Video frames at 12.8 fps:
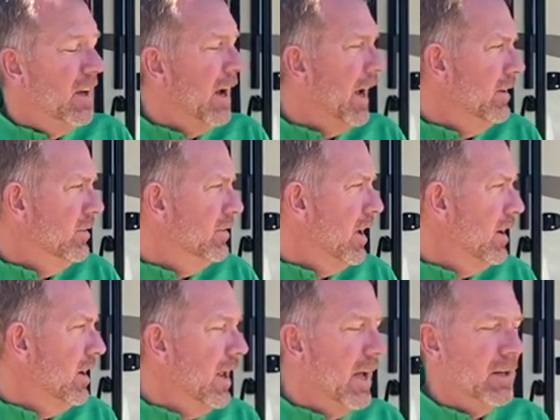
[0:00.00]
I decided
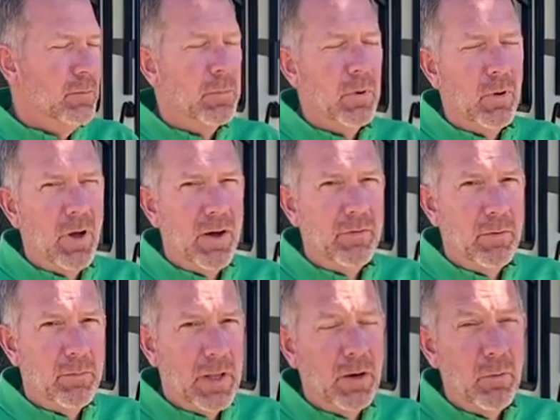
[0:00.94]
not to pull off the
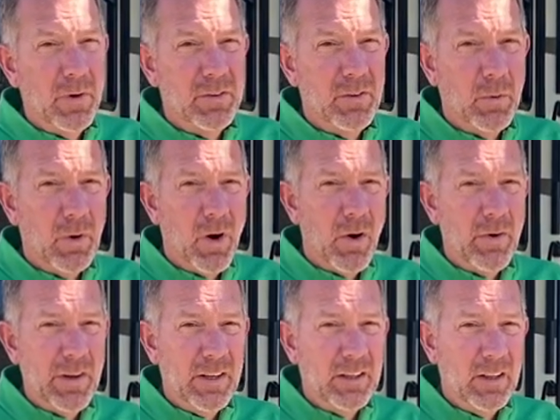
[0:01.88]
metal ones that were
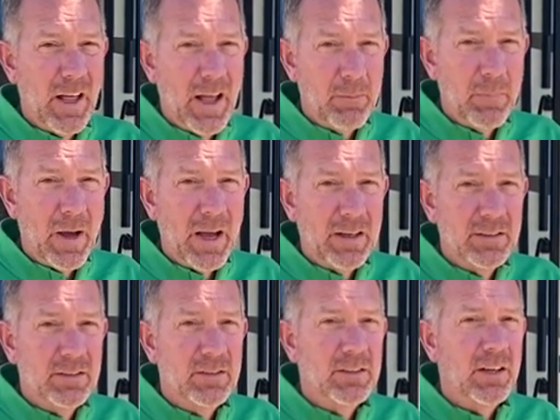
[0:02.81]
already in the
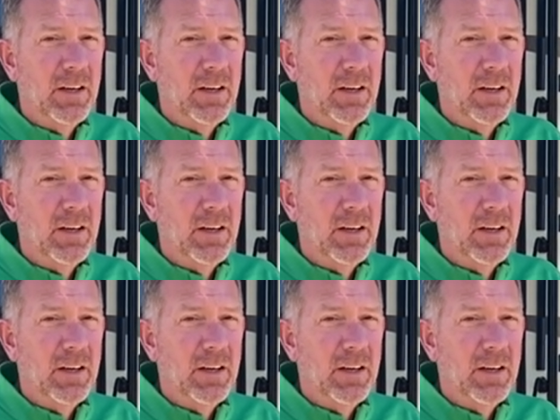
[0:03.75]
lockbox.